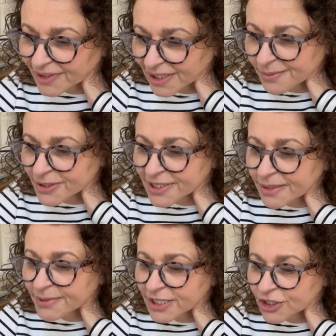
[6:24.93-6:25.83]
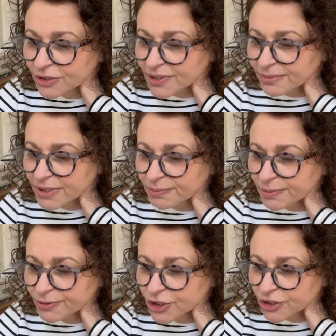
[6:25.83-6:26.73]
Come on, somebody choose. Somebody be
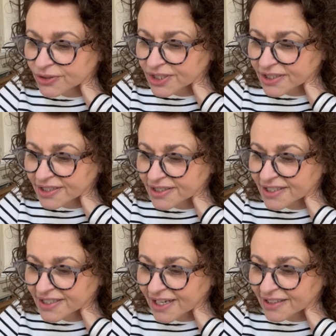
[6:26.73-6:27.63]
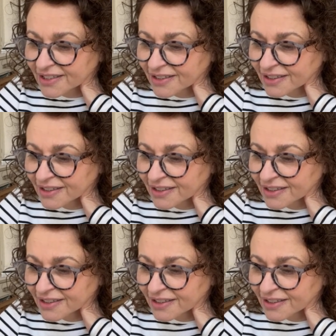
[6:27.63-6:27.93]
producer today.